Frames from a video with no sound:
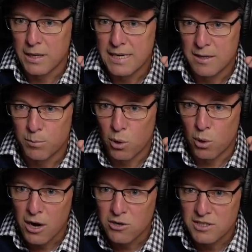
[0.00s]
He's a
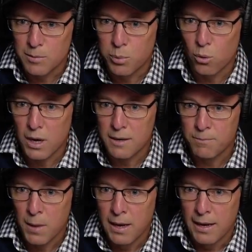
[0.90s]
Broncos supporter
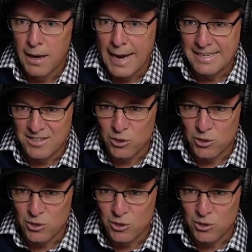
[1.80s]
and he's